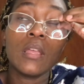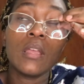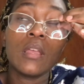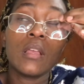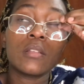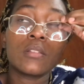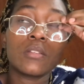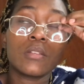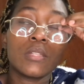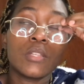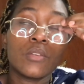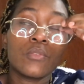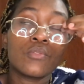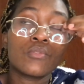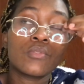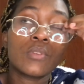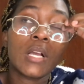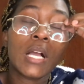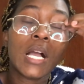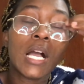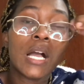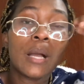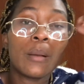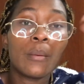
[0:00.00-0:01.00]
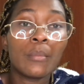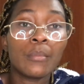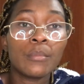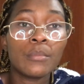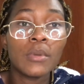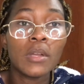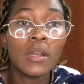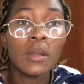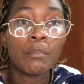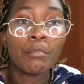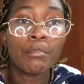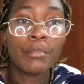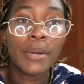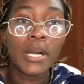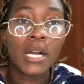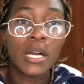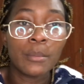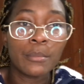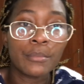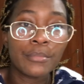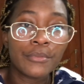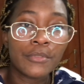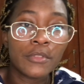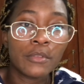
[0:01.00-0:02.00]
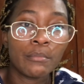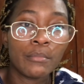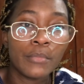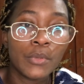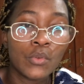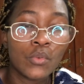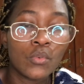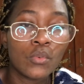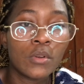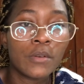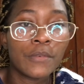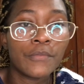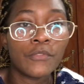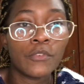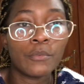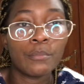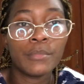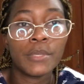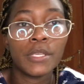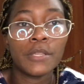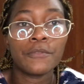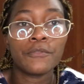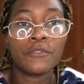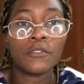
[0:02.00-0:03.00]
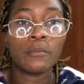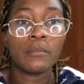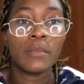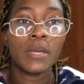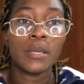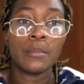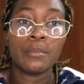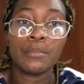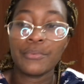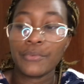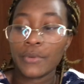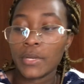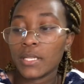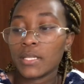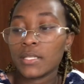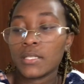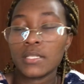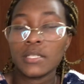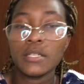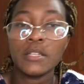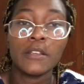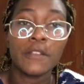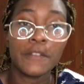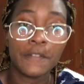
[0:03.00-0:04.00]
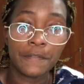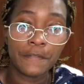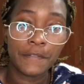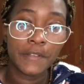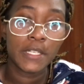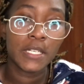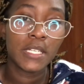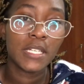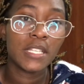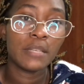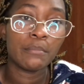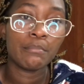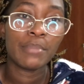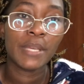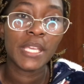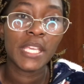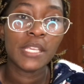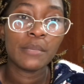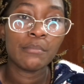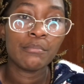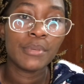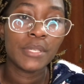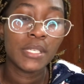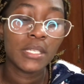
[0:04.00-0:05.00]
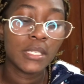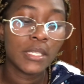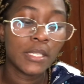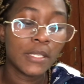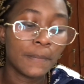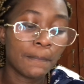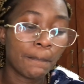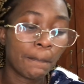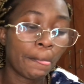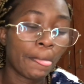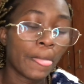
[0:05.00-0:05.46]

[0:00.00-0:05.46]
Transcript: So they would come, pump the milk for me from my breast, feed the baby.